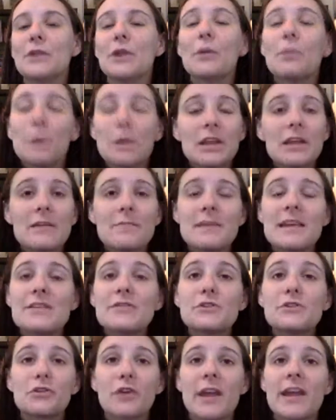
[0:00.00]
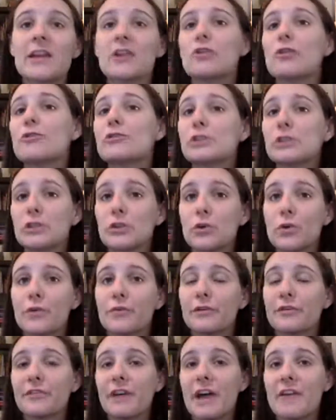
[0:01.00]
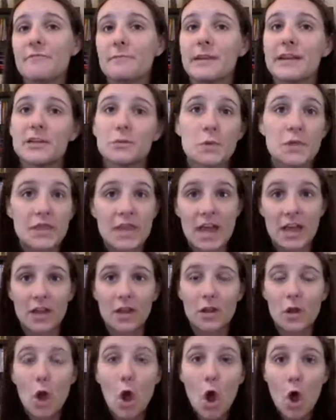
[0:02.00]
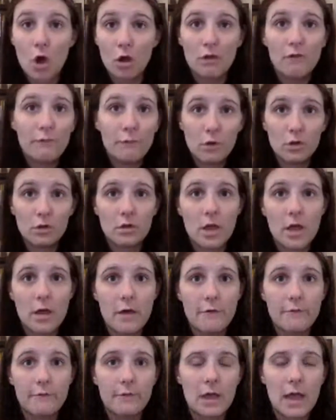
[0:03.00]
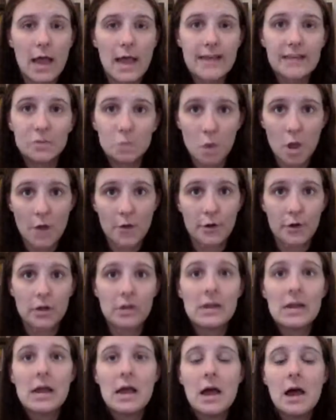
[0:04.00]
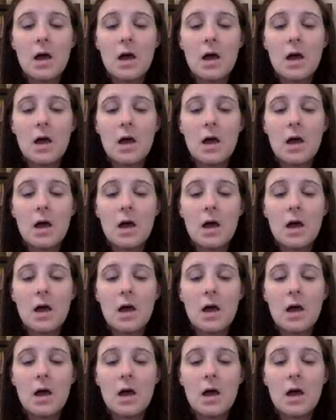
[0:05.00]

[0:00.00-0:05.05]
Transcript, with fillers: you know, putting them in their crate and closing the door for five minutes with that Kong full of ice water